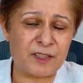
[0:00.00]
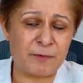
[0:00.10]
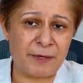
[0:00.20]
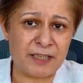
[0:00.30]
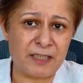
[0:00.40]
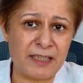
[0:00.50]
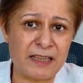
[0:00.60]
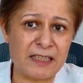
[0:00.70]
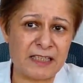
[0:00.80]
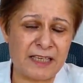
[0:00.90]
especially
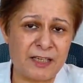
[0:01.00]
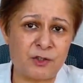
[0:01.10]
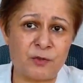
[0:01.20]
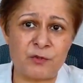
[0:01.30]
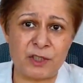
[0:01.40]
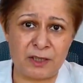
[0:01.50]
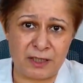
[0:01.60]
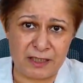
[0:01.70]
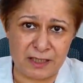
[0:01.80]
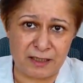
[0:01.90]
in the states of
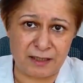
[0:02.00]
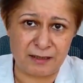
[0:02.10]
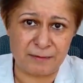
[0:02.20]
Chhattisgarh